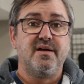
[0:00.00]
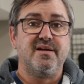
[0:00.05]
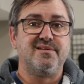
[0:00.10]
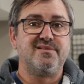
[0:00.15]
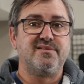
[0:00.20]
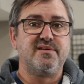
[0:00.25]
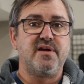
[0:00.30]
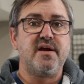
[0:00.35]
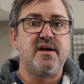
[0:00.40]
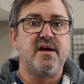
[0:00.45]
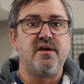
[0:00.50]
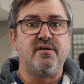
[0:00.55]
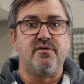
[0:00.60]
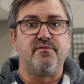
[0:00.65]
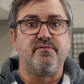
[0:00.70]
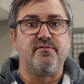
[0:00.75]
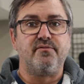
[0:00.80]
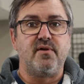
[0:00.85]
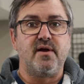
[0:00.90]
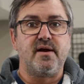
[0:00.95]
it's taking the
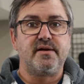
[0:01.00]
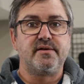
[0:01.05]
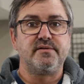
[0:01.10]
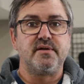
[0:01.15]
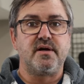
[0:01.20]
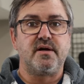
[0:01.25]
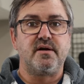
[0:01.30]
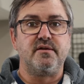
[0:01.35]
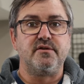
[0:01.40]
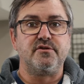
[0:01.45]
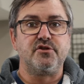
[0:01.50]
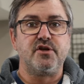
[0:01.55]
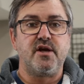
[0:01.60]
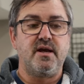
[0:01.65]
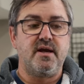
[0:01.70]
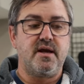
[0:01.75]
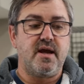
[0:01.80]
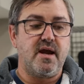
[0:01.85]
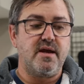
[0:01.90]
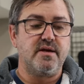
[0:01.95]
flex out of the
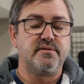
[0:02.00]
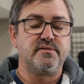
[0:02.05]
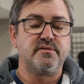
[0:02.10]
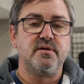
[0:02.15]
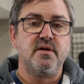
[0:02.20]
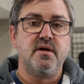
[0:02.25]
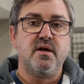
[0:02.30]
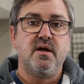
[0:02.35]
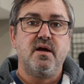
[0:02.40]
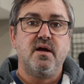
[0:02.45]
chain case,